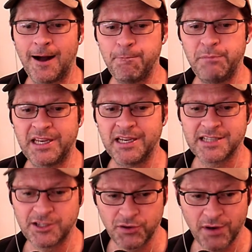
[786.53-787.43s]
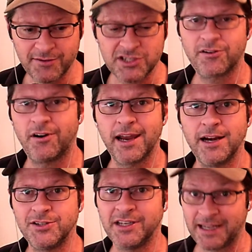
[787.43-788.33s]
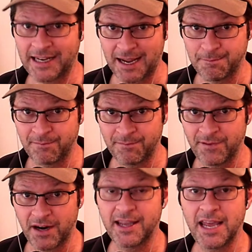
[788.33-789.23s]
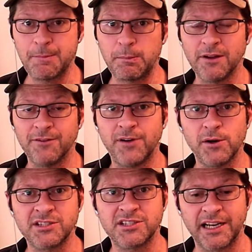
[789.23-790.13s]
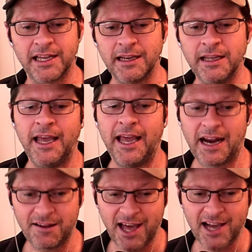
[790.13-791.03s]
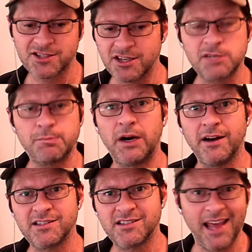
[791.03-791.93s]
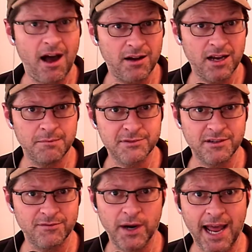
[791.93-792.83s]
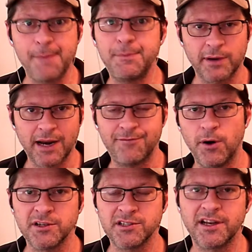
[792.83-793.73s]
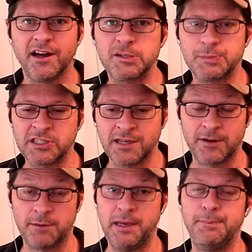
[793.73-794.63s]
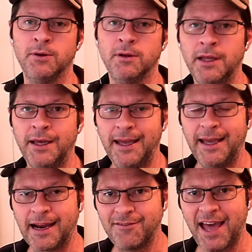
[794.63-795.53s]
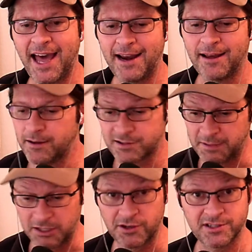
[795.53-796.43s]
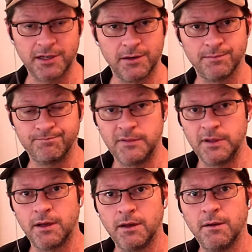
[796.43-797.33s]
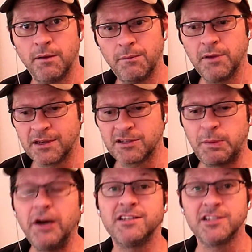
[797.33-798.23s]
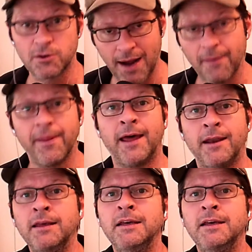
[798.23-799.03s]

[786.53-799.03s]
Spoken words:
Because I do have a strong energy and I'm very capable of focusing it. And I've actually experienced the outcomes of what happens when I focus it on specific people. And I've had some interesting experiences around that.